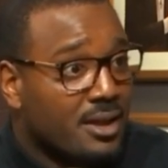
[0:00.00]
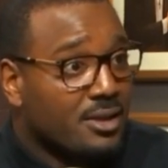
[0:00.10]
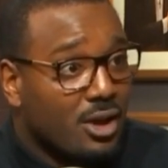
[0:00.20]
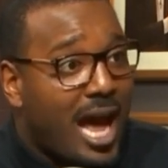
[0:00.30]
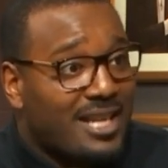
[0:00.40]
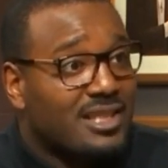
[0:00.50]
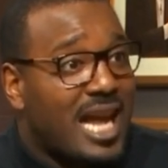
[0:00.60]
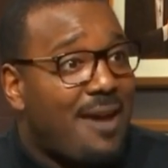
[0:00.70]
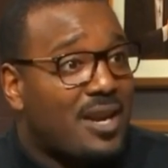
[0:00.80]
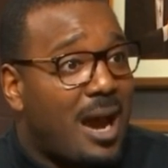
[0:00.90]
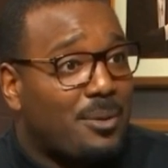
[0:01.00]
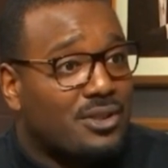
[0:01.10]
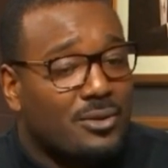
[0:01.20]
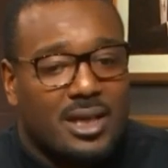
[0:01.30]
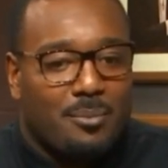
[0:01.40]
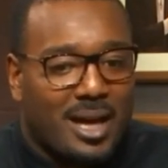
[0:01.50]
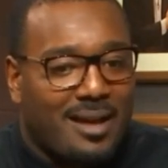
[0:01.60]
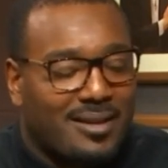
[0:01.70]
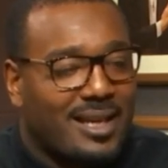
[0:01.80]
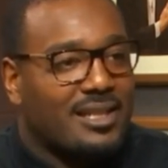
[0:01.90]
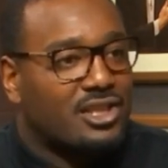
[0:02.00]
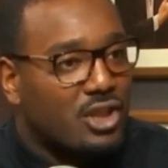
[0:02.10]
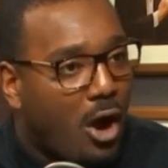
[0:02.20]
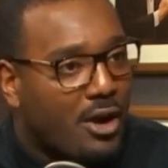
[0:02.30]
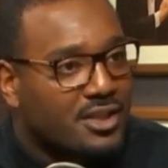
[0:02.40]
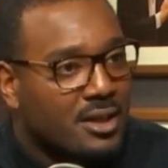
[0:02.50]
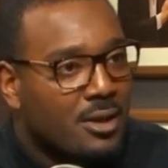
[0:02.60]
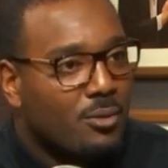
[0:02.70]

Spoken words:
You'll actually have an opportunity, but I think it starts